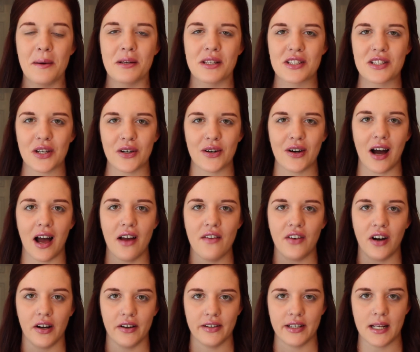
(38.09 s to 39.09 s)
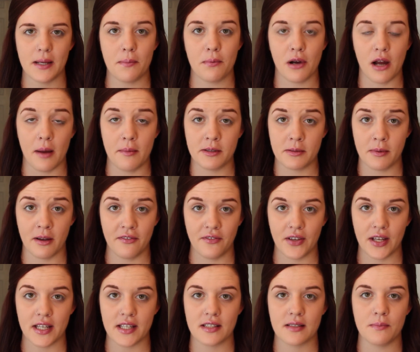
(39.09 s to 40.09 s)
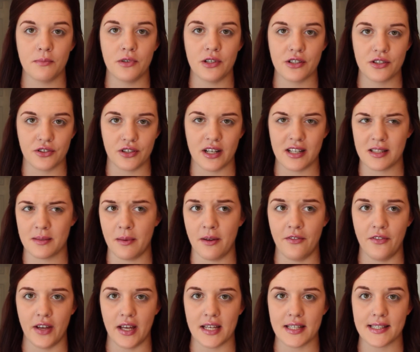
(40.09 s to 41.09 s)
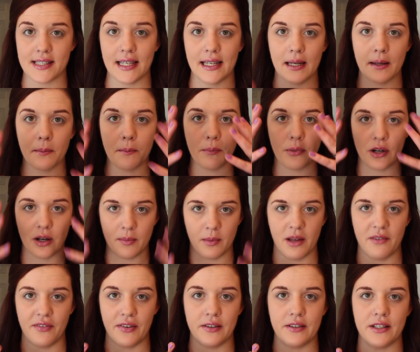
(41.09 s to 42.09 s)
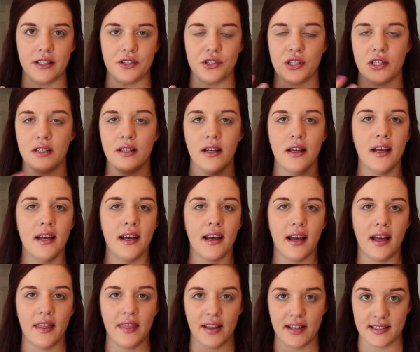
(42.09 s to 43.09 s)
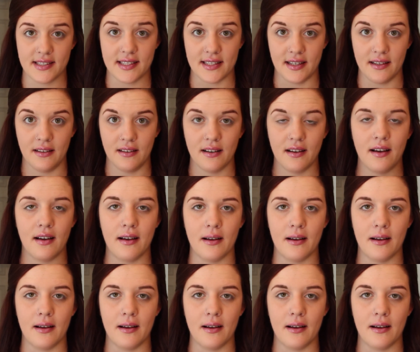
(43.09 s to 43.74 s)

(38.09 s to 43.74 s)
So I've already primed my face, moisturized my face, and put on my foundation, and that's it.